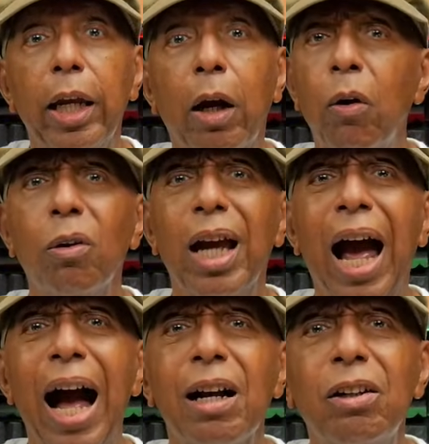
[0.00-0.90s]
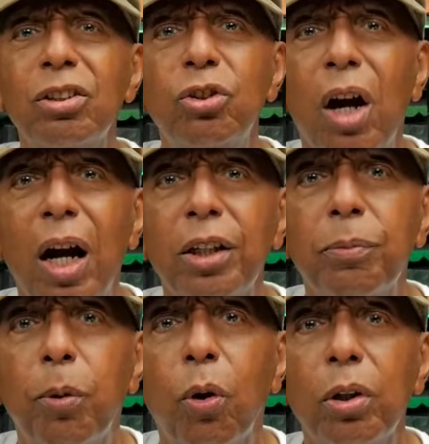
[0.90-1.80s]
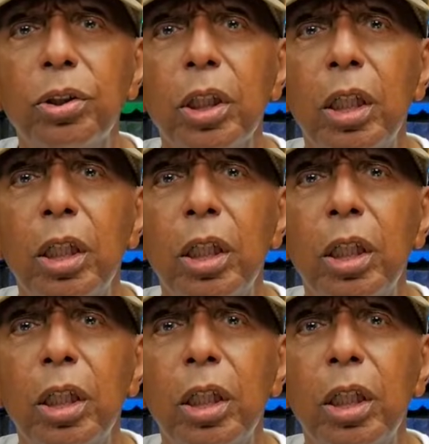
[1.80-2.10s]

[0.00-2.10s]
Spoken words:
I don't care how good you are in sports.